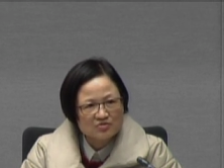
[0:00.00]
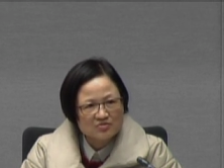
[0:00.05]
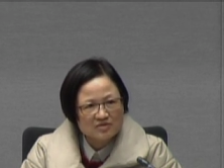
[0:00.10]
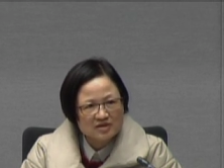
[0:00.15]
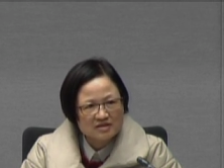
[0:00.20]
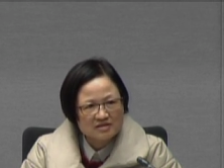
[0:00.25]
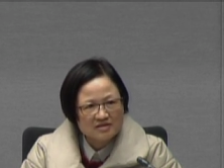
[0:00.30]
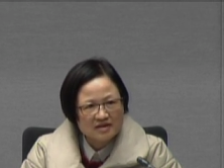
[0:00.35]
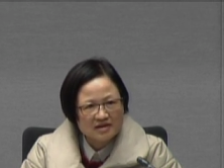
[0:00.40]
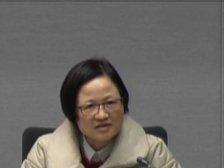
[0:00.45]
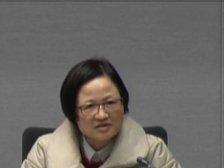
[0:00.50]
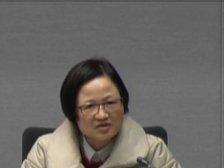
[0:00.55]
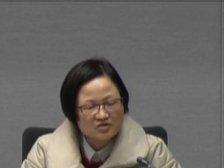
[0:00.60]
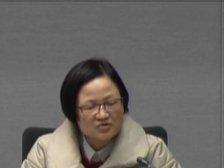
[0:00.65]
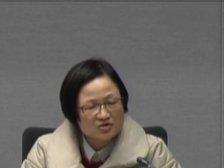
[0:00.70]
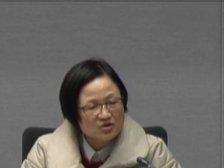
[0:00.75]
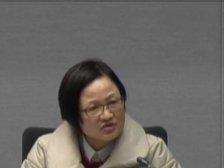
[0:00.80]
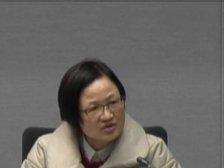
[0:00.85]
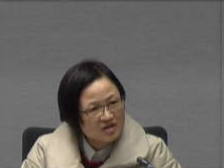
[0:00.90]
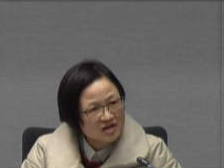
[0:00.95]
if you're a
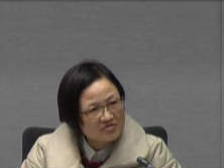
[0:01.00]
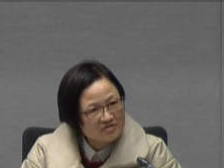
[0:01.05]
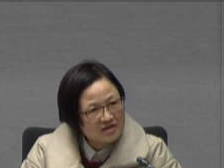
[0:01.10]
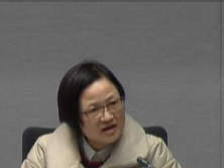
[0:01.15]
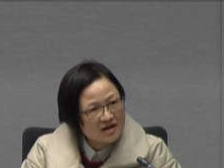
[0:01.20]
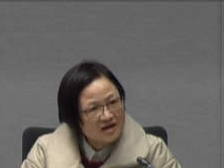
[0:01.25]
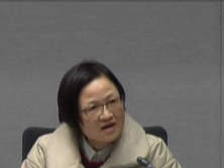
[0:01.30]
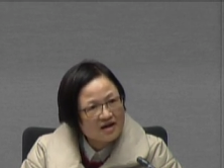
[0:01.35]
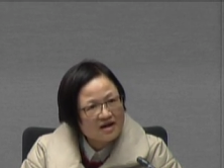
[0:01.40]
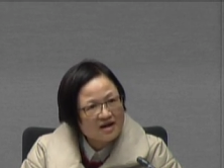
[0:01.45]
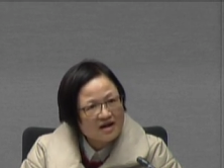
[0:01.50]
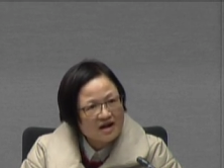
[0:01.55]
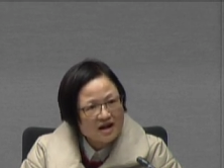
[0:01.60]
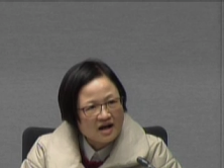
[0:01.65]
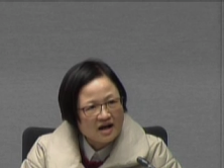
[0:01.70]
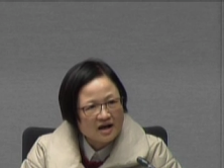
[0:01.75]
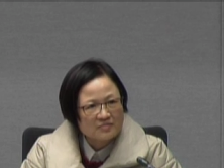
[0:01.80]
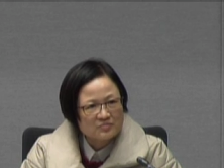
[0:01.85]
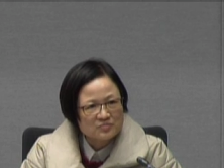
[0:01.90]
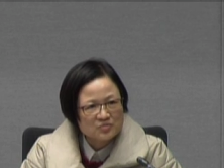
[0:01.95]
member of the co
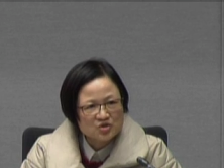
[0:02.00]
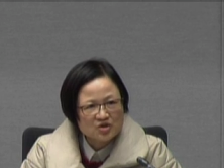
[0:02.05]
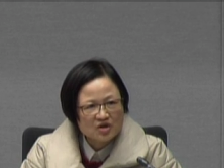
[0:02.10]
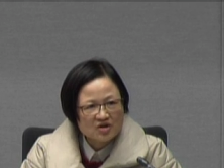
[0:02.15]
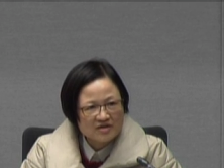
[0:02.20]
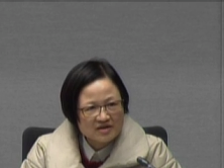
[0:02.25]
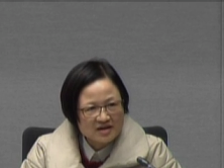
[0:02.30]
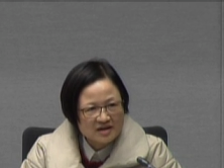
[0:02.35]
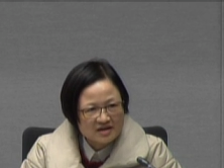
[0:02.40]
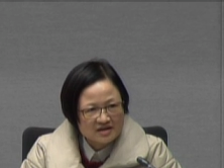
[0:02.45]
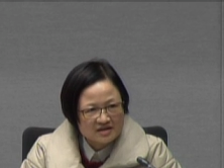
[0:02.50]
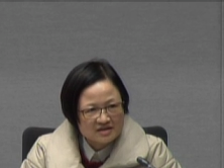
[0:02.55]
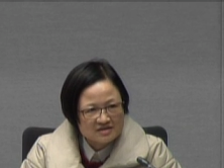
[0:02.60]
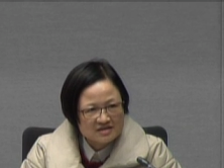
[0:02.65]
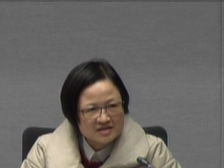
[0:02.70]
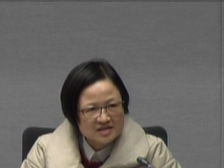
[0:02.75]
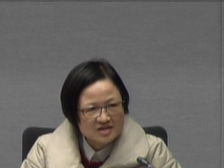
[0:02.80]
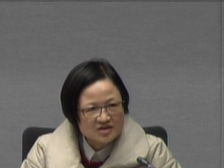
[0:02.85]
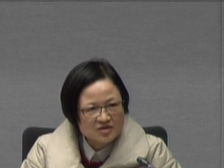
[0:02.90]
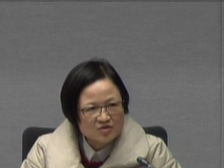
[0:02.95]
op,
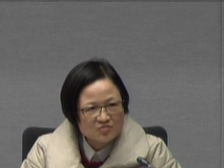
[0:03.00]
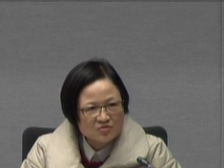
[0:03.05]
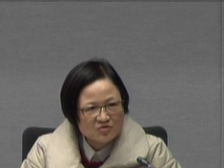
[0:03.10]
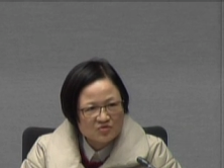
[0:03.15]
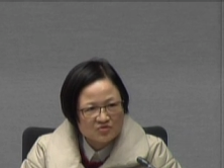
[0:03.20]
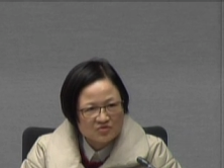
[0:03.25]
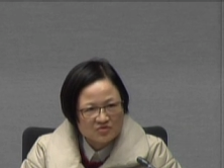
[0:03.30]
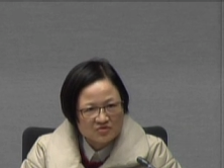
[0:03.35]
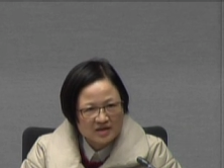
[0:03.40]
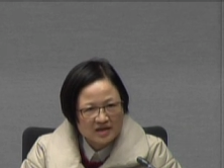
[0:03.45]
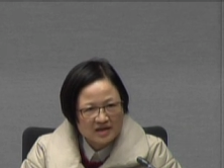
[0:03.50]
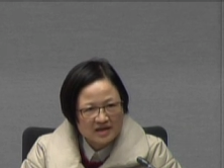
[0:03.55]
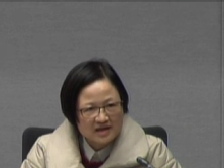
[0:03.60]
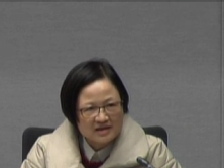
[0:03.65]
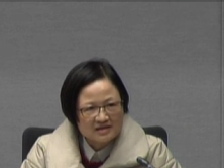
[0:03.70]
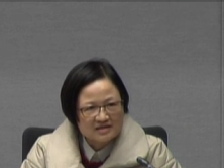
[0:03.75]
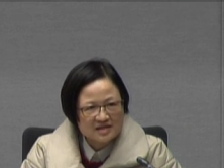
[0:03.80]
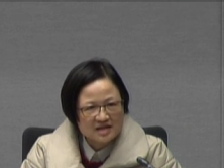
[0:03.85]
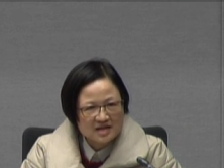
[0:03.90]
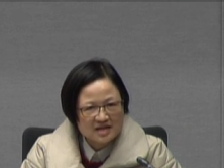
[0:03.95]
if you
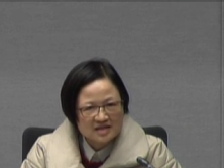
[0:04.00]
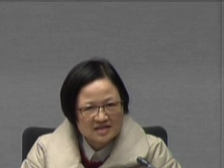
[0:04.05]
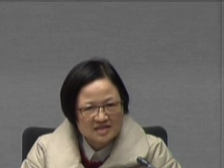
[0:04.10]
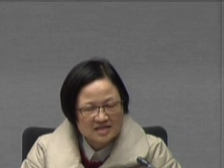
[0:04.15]
retire,